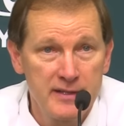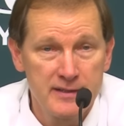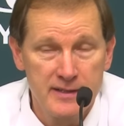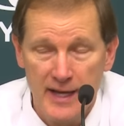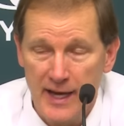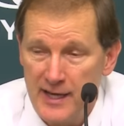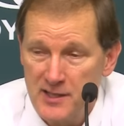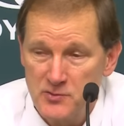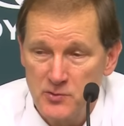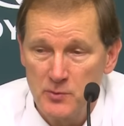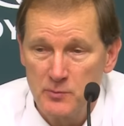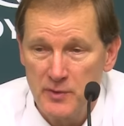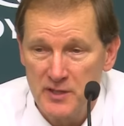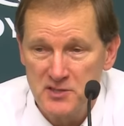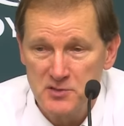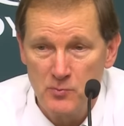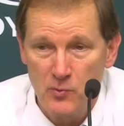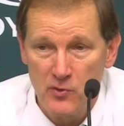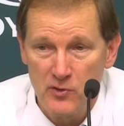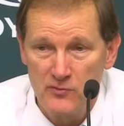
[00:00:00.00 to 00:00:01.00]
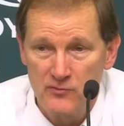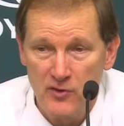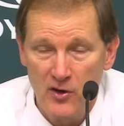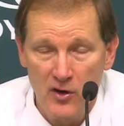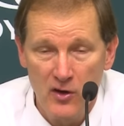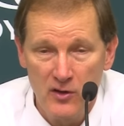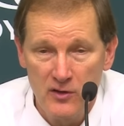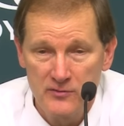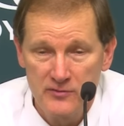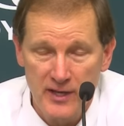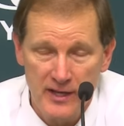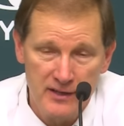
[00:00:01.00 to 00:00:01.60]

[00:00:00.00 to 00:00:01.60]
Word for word: and guys were much more involved.